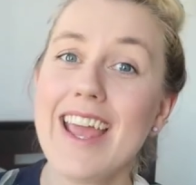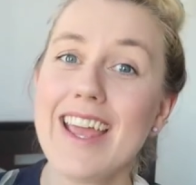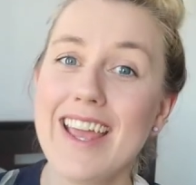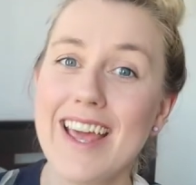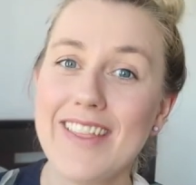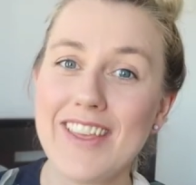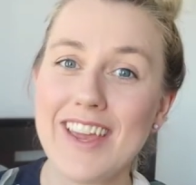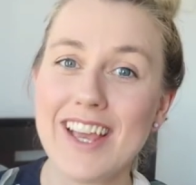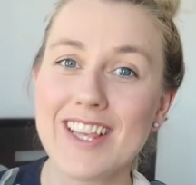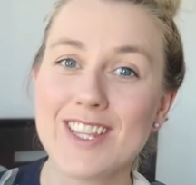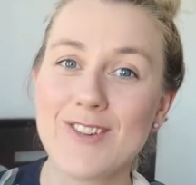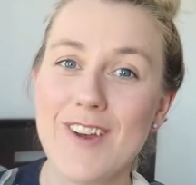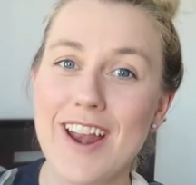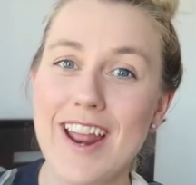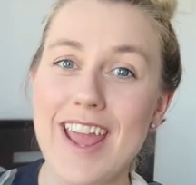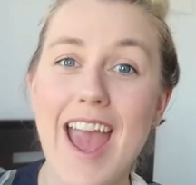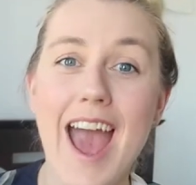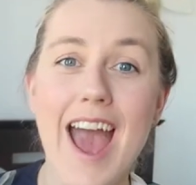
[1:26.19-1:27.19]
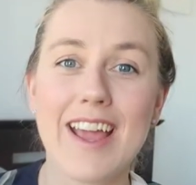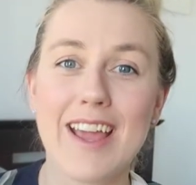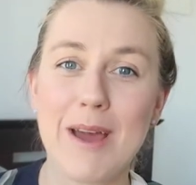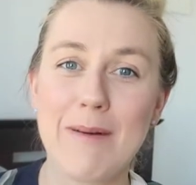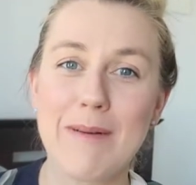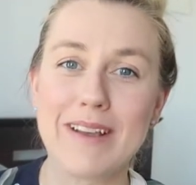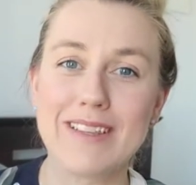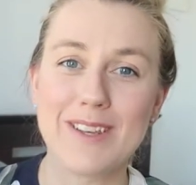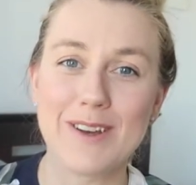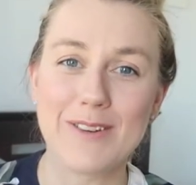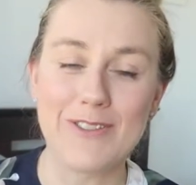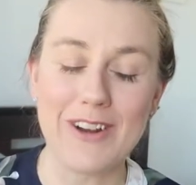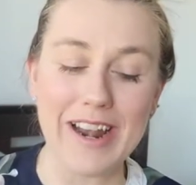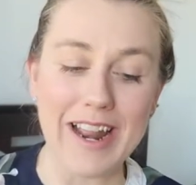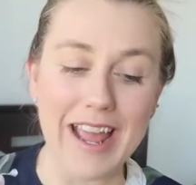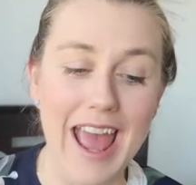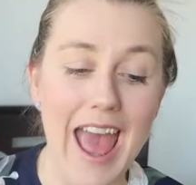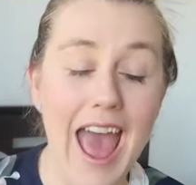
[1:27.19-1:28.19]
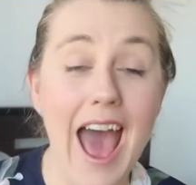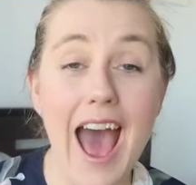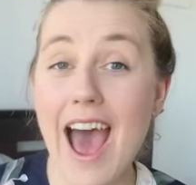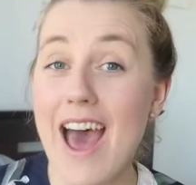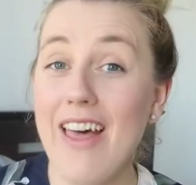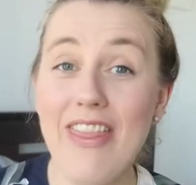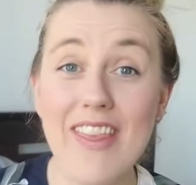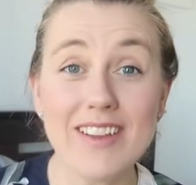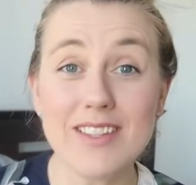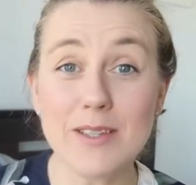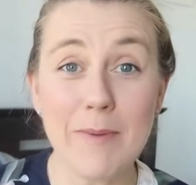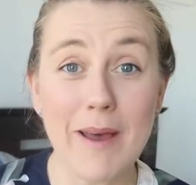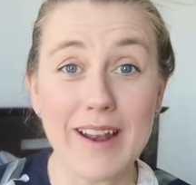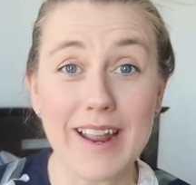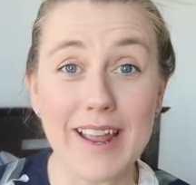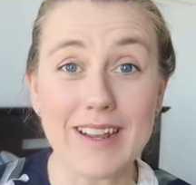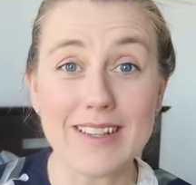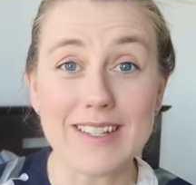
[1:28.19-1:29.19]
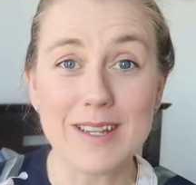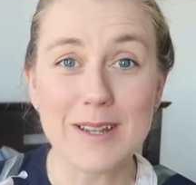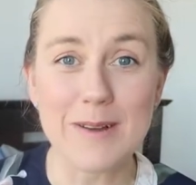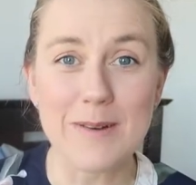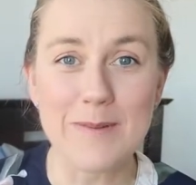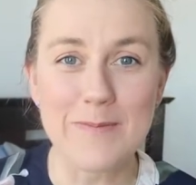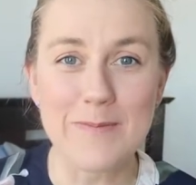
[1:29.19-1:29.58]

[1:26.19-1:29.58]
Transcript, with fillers: get the kids ready and get myself ready. And that's about it.